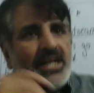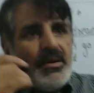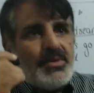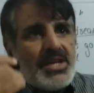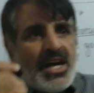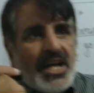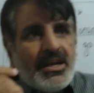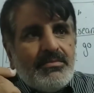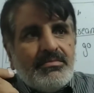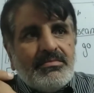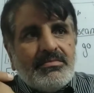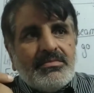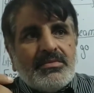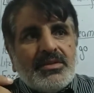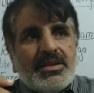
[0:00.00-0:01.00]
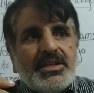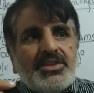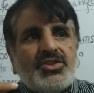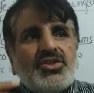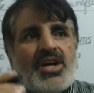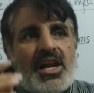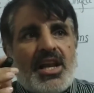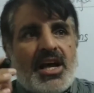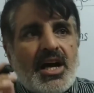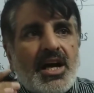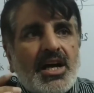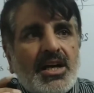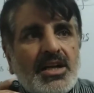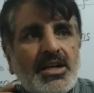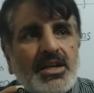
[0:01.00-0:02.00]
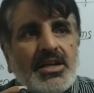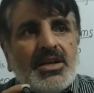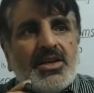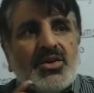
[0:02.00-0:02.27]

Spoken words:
of time, inshallah,